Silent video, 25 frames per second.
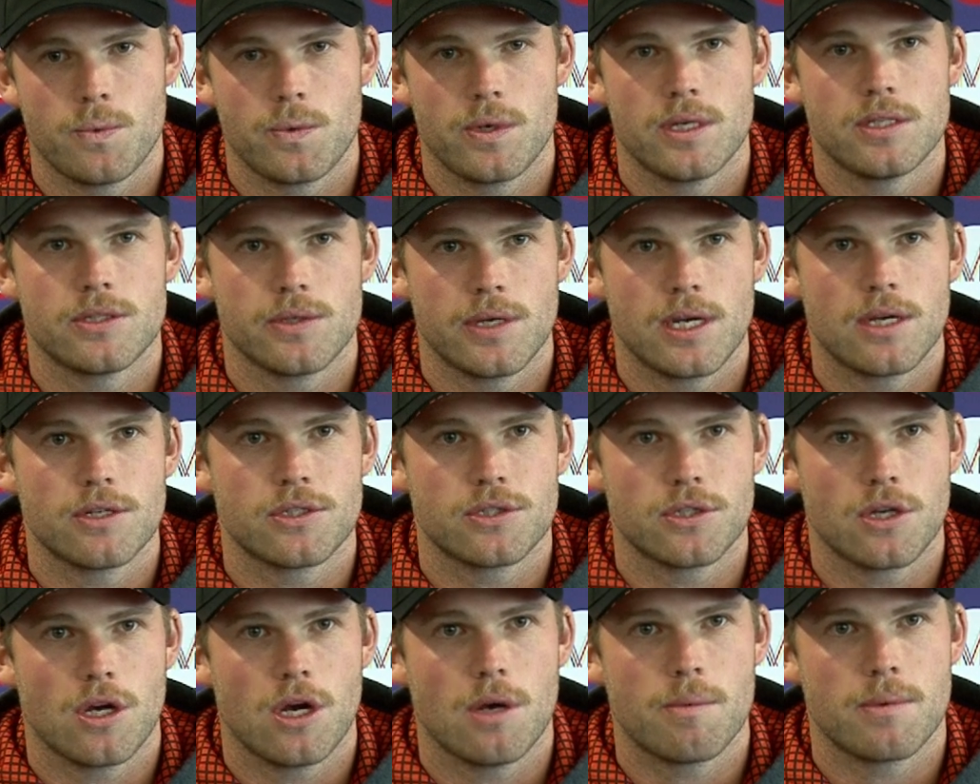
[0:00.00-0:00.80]
we do our
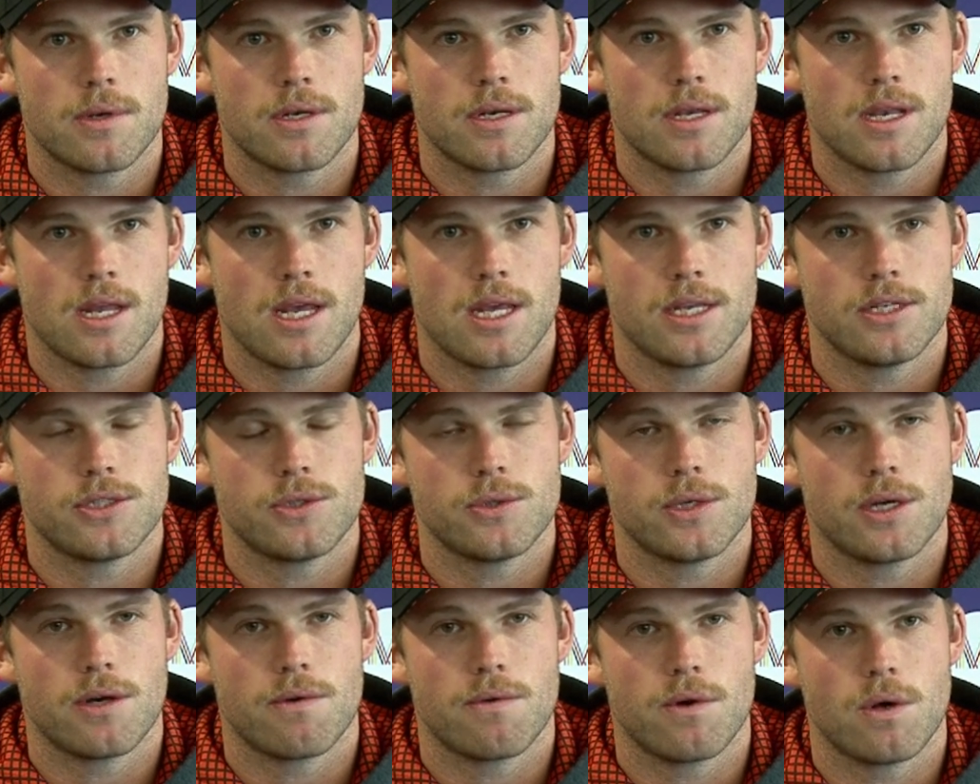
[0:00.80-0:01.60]
job and
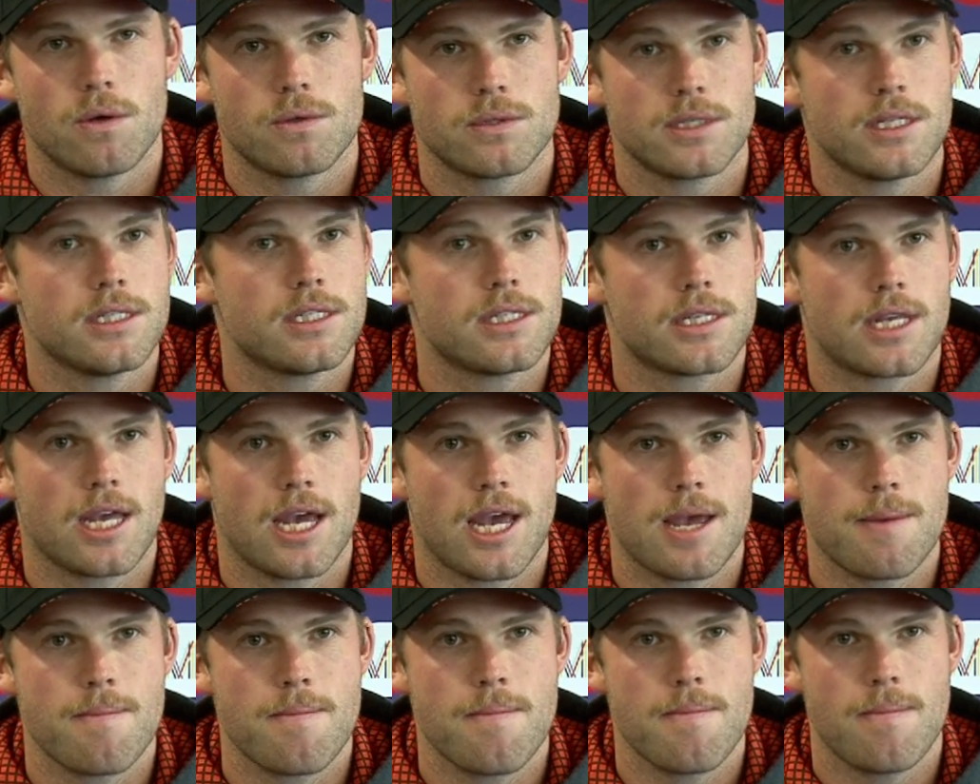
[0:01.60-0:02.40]
do our roles each
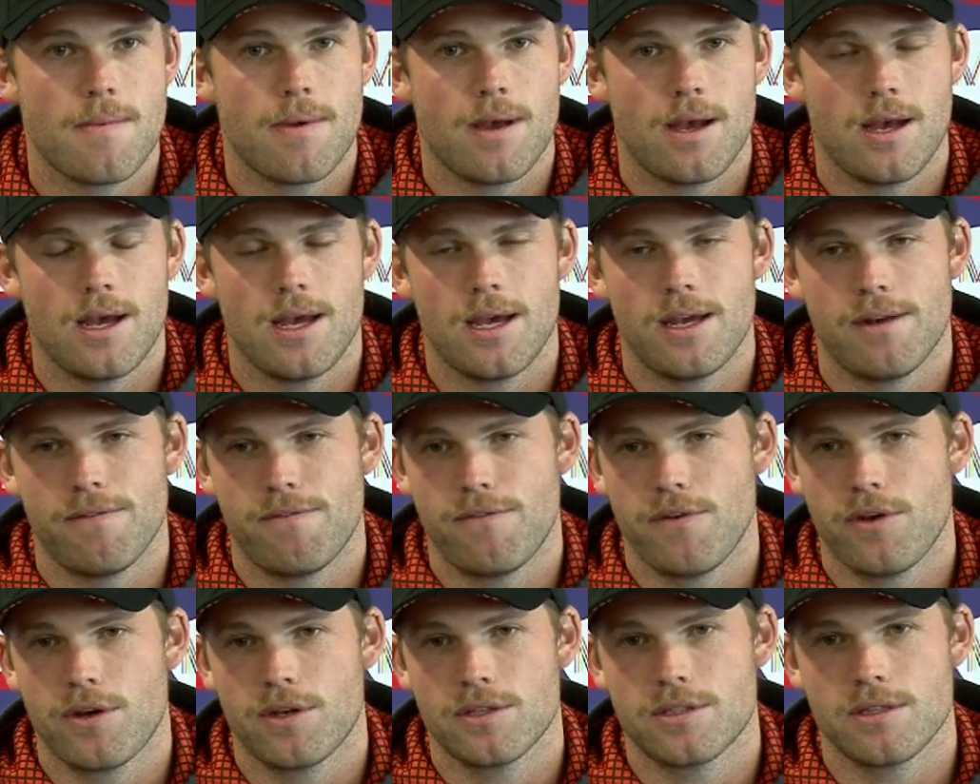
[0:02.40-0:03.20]
game and
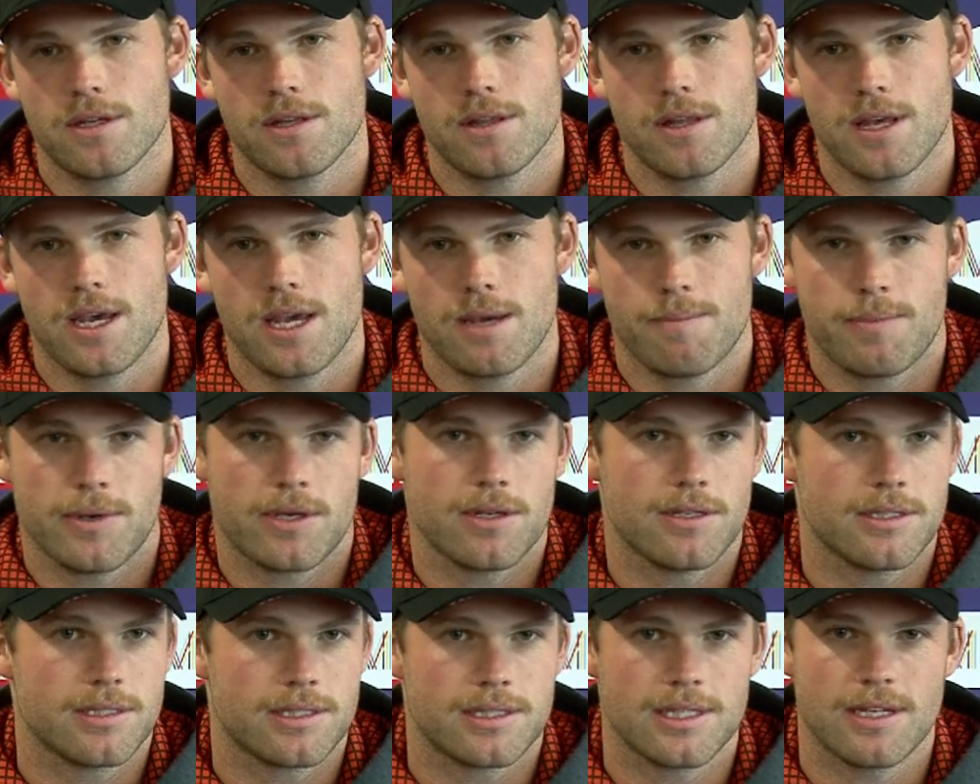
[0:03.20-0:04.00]
focus on that,
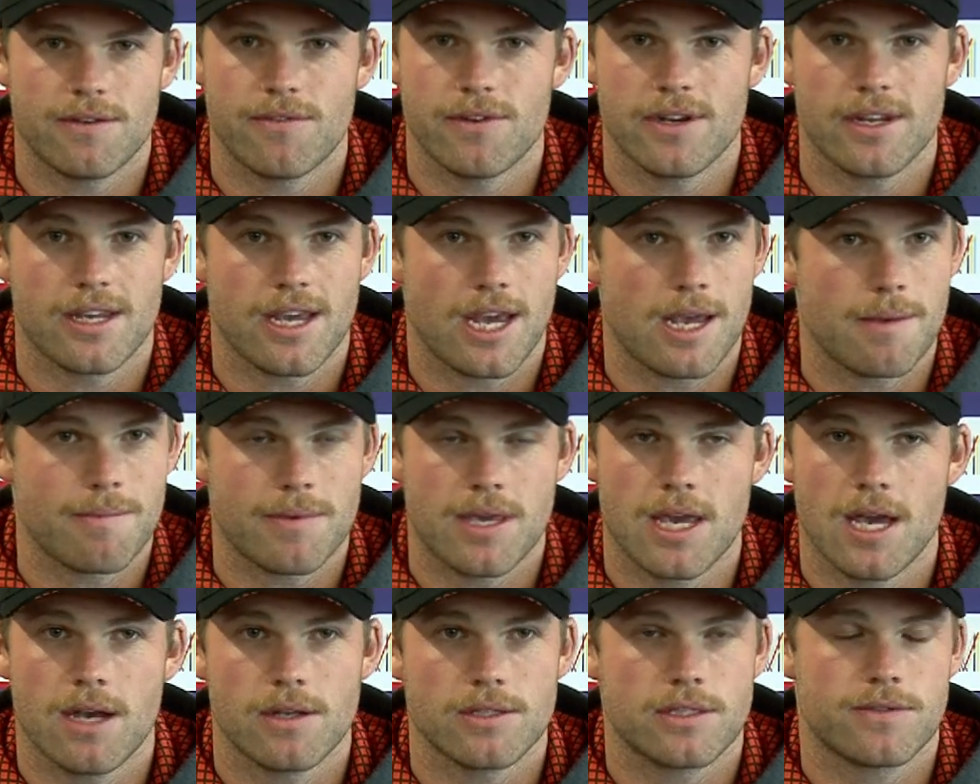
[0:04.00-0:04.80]
because every game
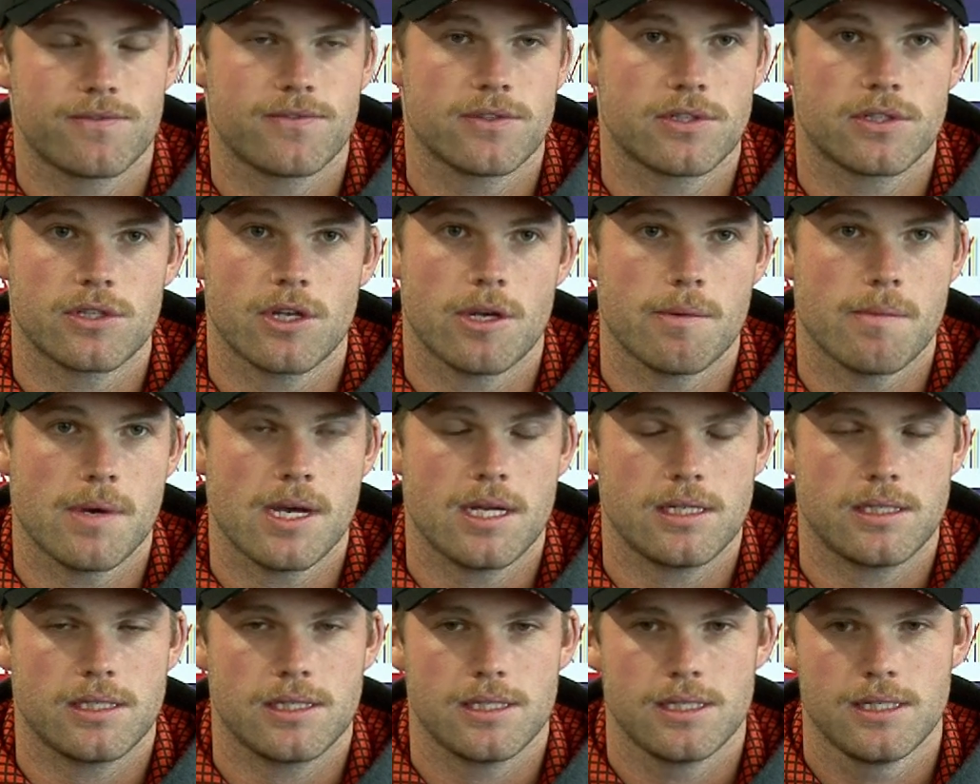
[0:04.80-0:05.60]
counts for so
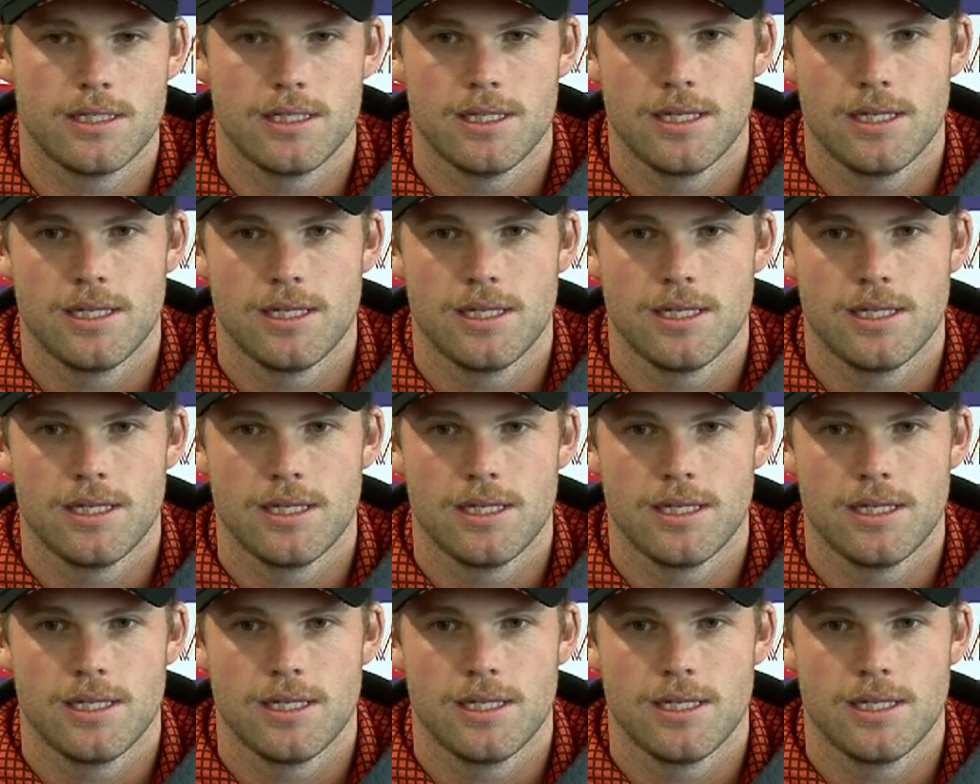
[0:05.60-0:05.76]
much.